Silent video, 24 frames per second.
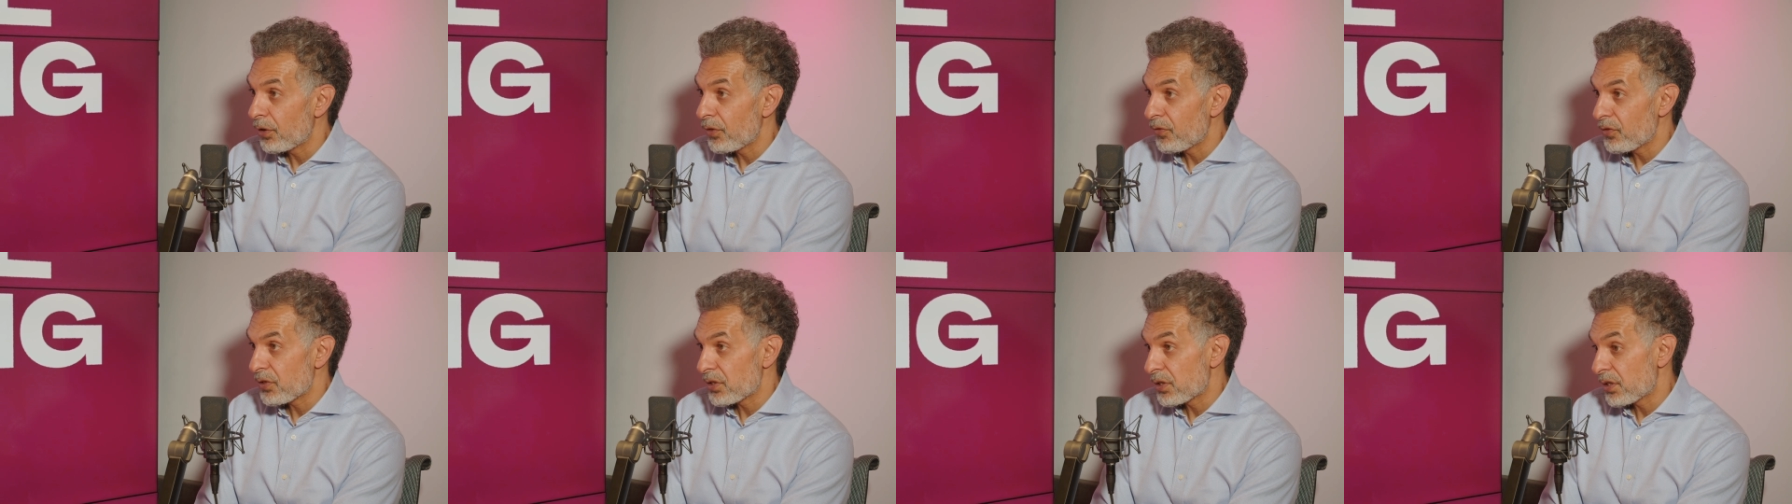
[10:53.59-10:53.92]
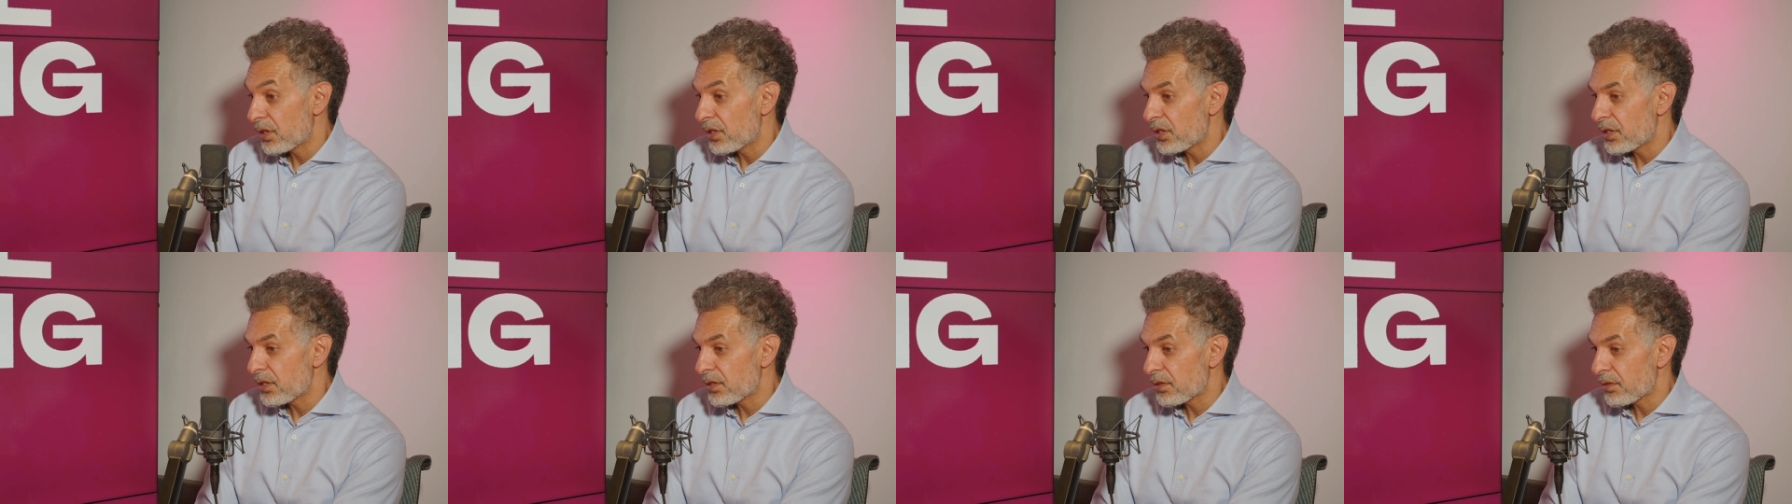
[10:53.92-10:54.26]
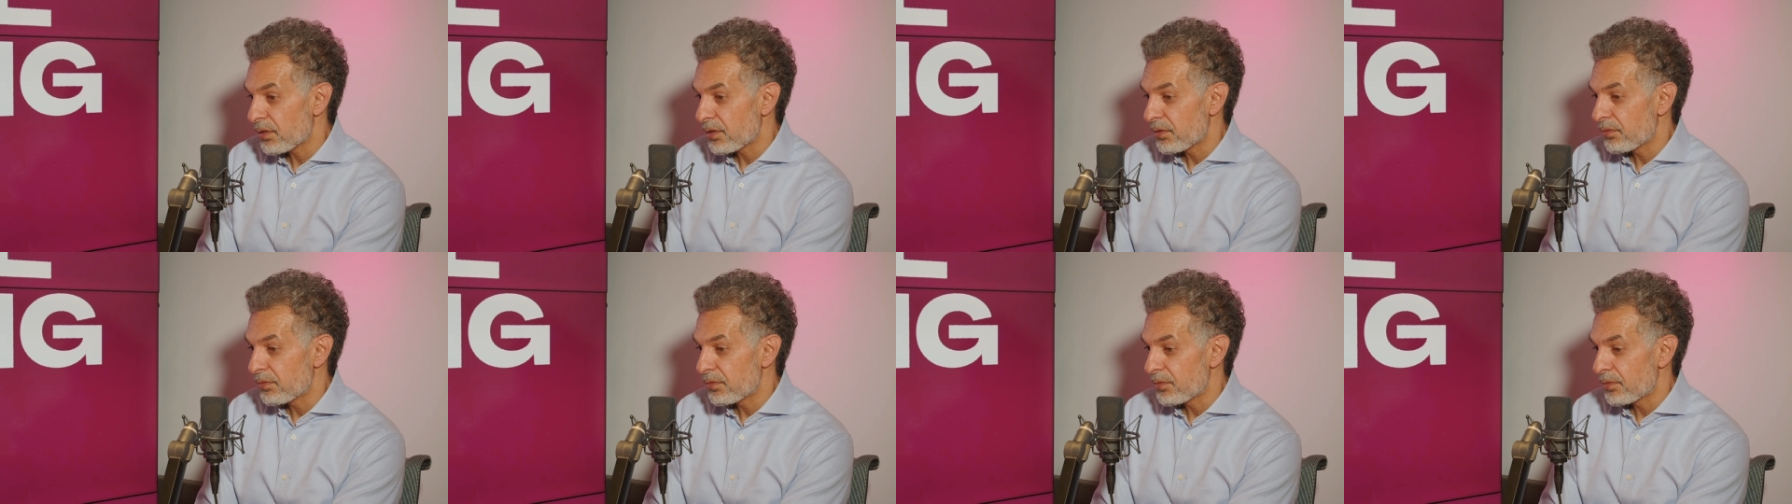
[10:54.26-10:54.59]

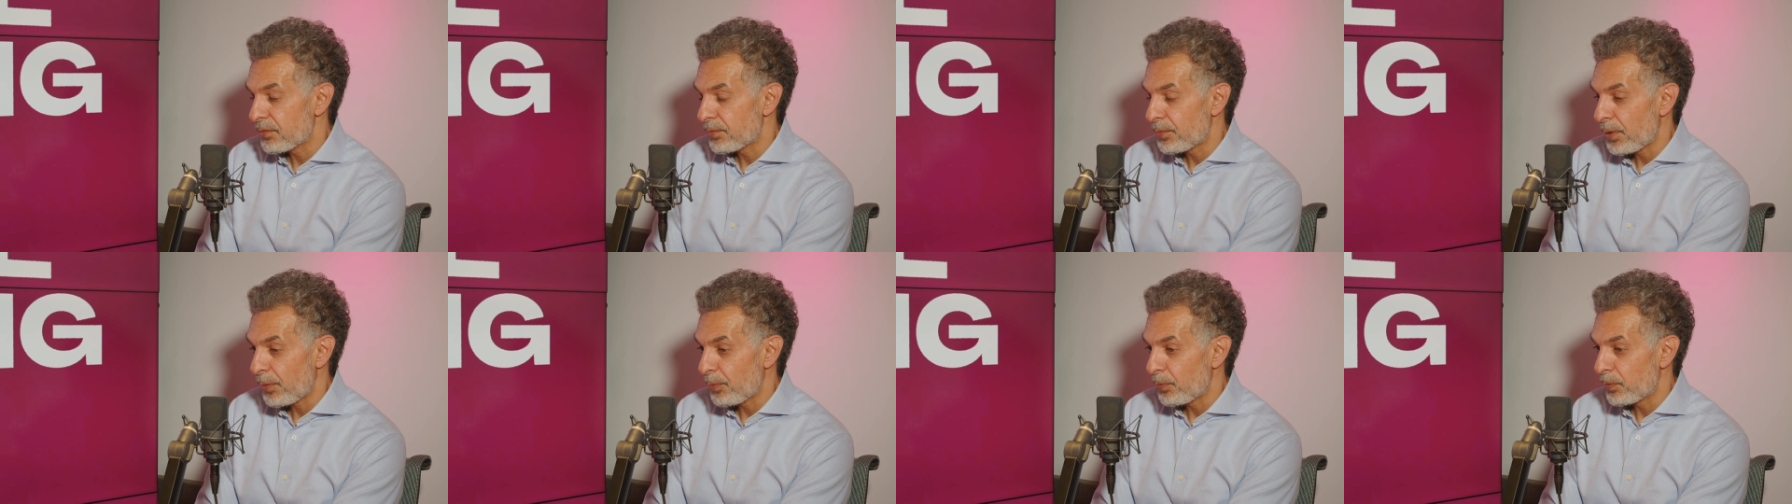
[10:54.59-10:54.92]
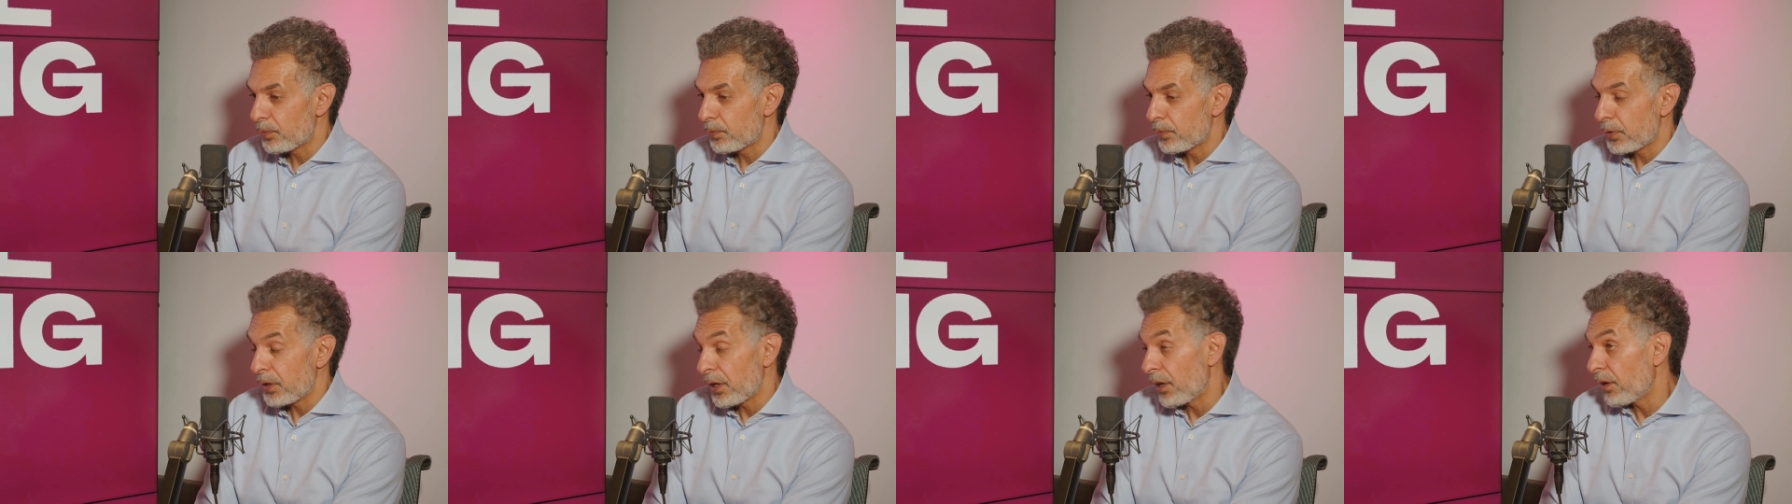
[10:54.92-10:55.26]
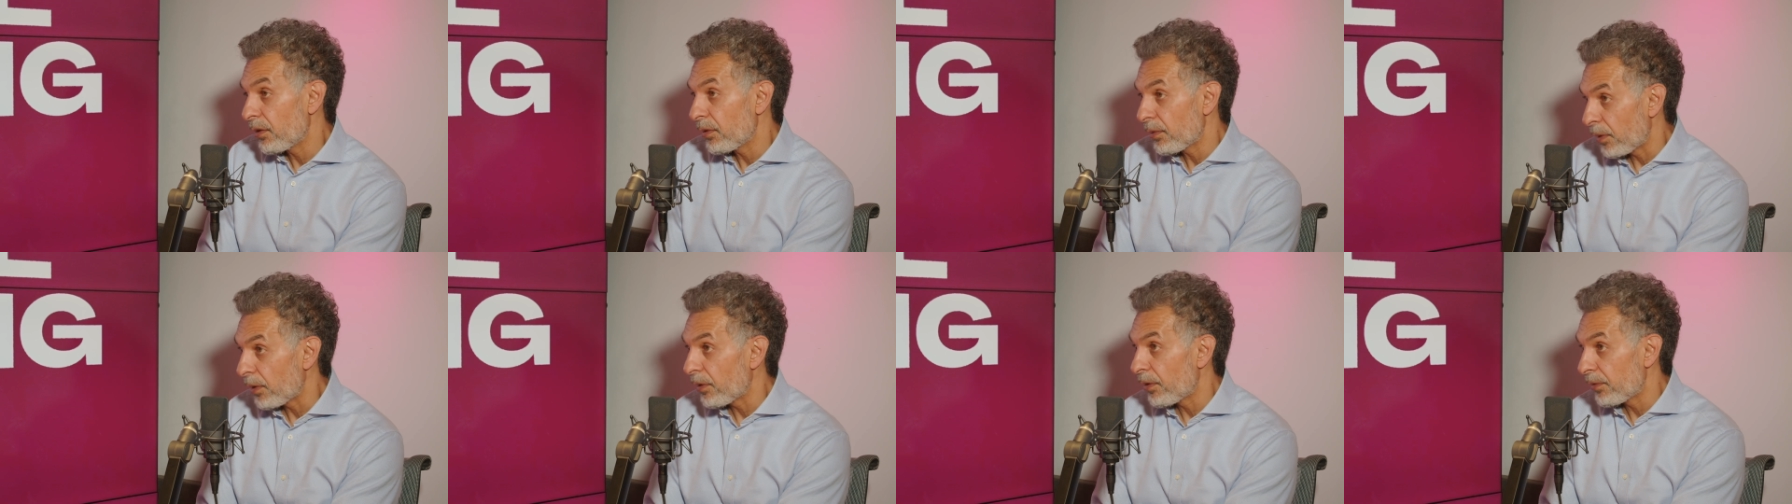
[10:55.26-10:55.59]
grievances and people, you
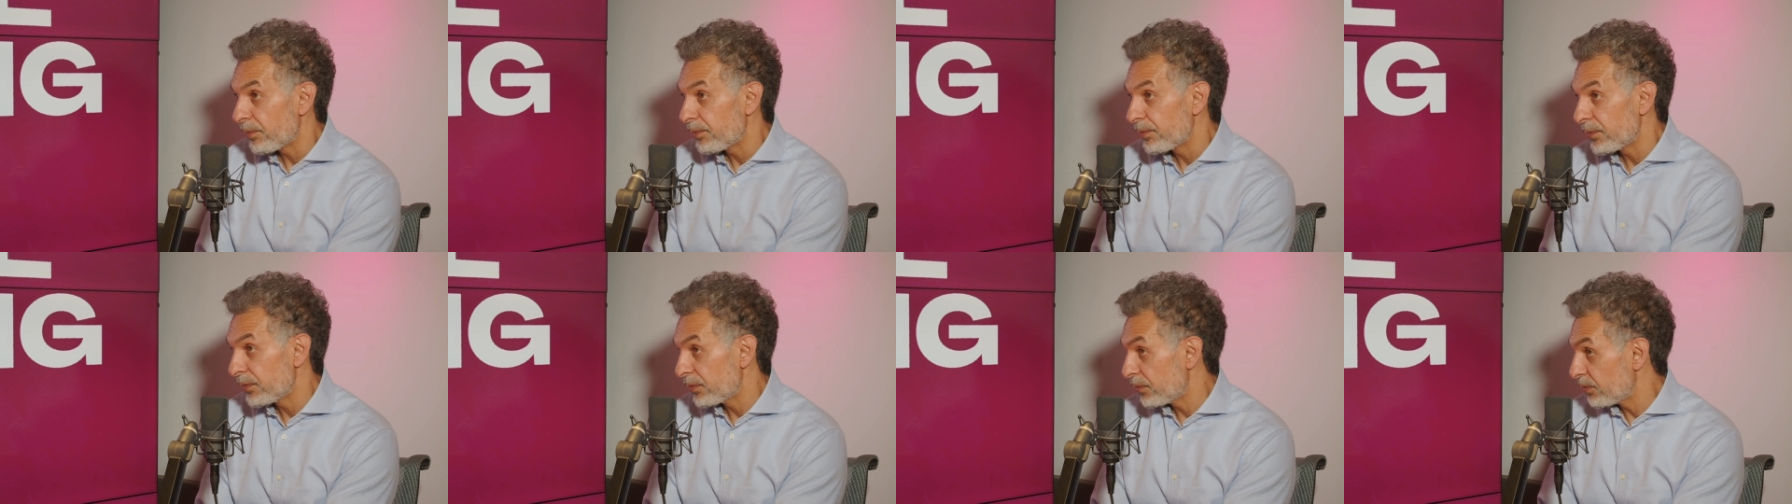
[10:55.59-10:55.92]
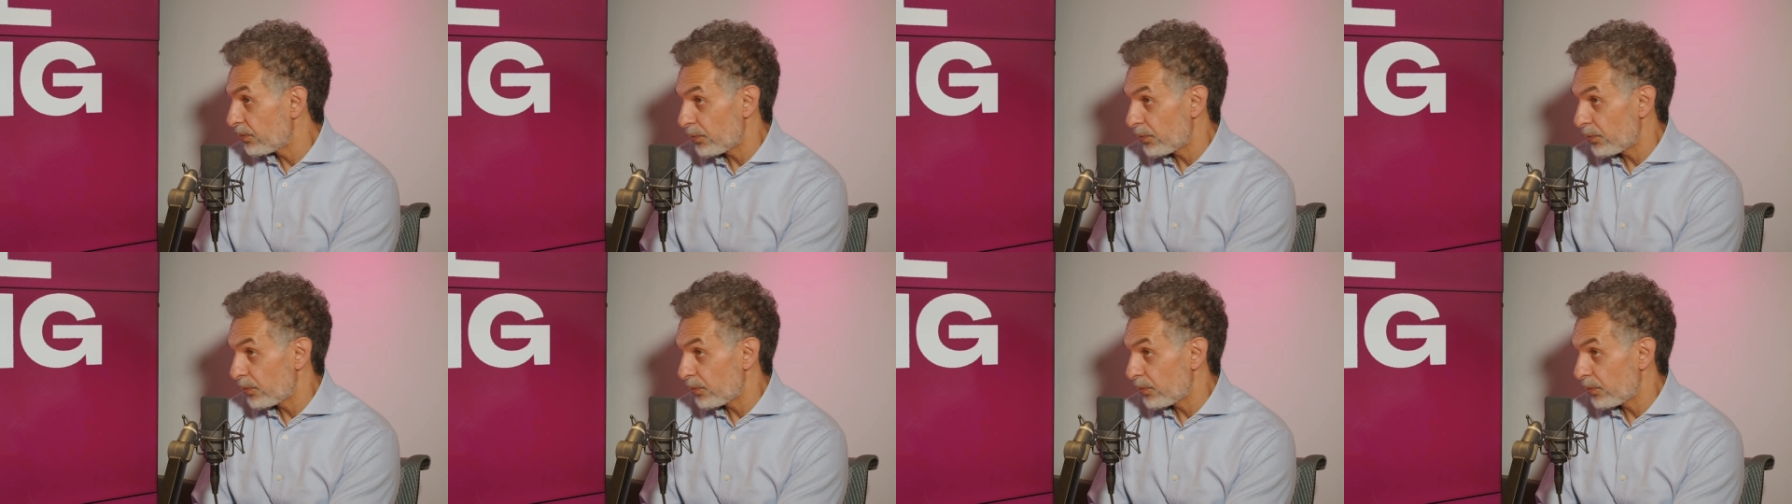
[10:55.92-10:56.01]
know,